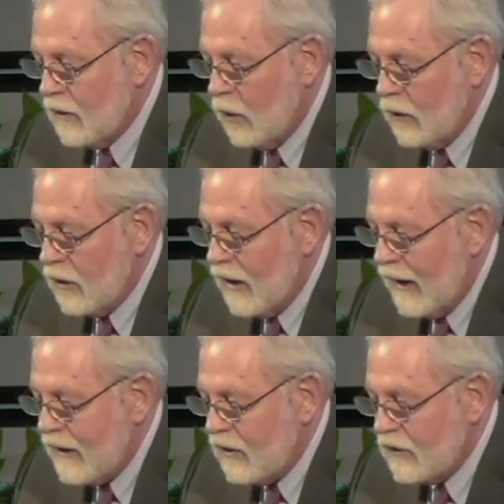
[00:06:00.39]
quote,
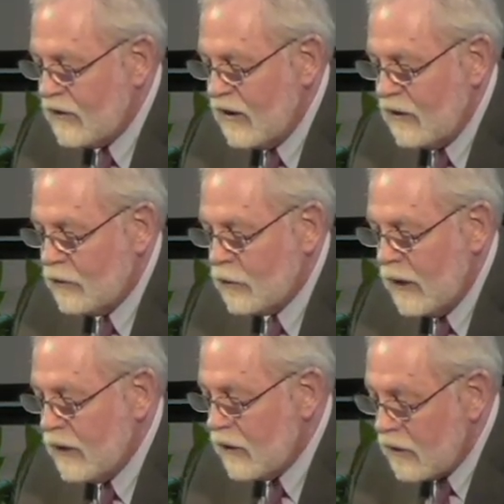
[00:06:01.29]
like to see
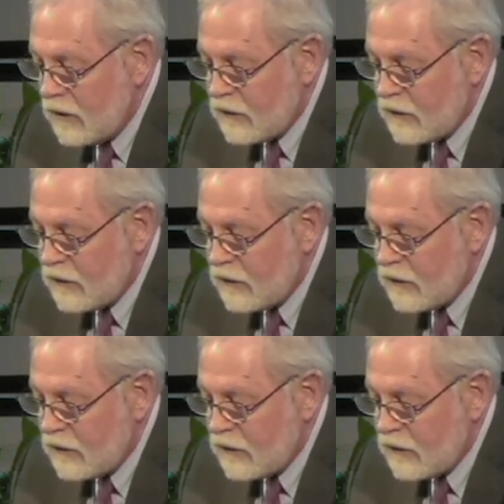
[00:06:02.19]
freer